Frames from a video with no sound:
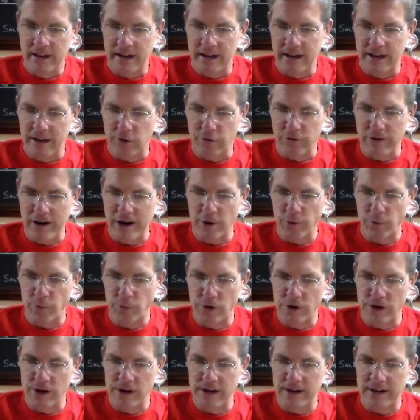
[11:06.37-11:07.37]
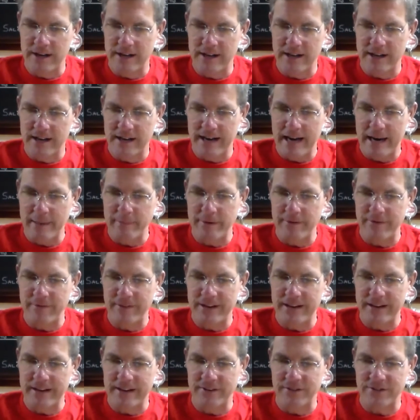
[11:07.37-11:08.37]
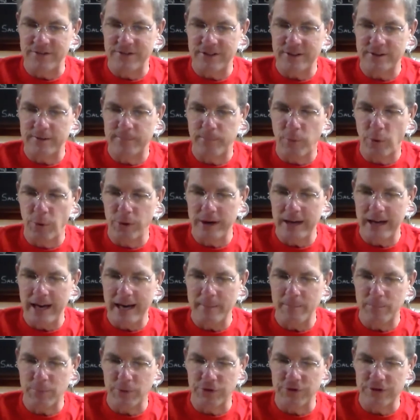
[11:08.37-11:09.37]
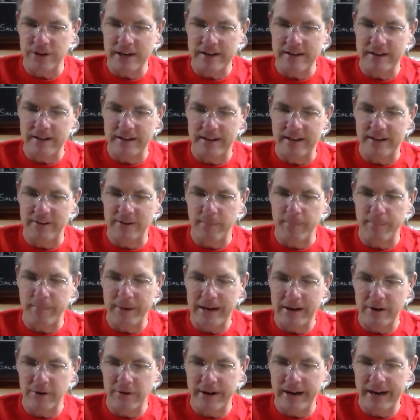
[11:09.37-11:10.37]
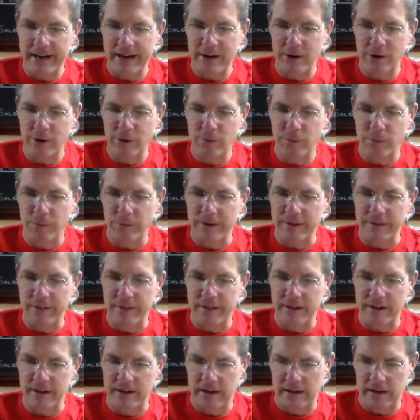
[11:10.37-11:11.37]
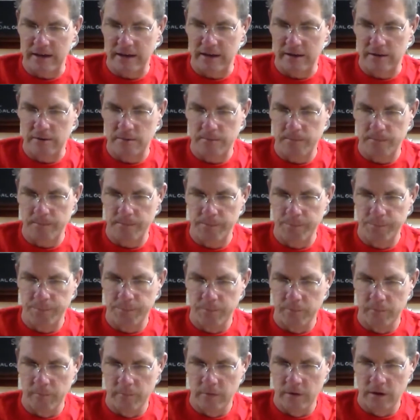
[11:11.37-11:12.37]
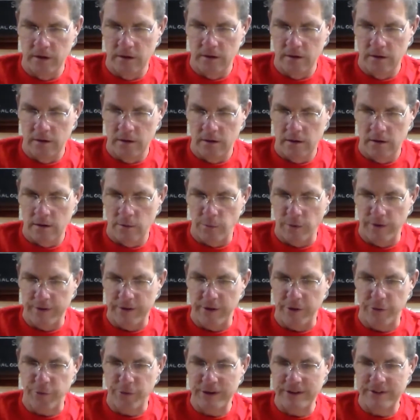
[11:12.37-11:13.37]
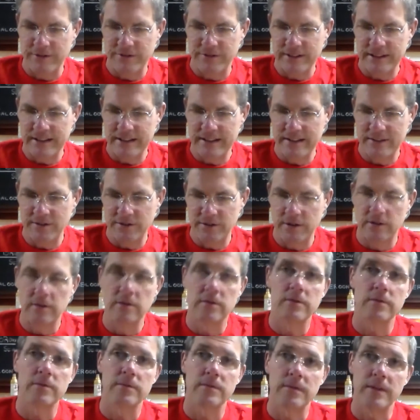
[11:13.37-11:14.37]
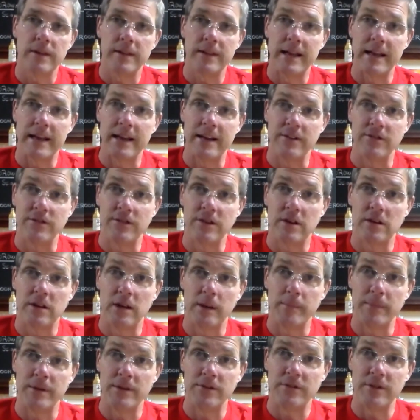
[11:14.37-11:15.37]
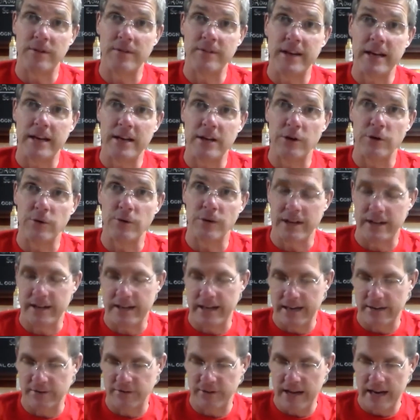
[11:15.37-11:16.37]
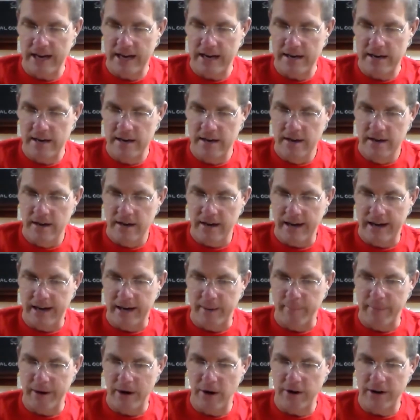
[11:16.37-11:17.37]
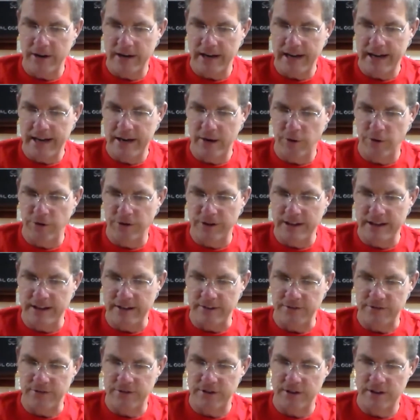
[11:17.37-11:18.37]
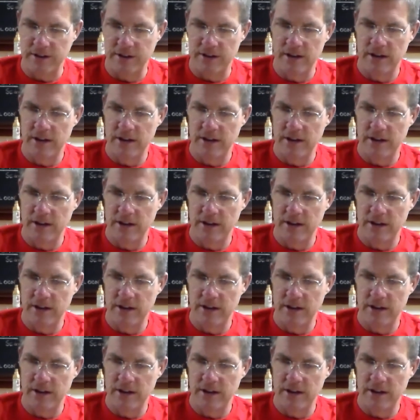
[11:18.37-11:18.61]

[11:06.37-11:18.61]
Round 1 ABV is 6.8%. Is a pale ale with the 3 C's. That is Columbus, Centennial, and Cascade, and American ale yeast.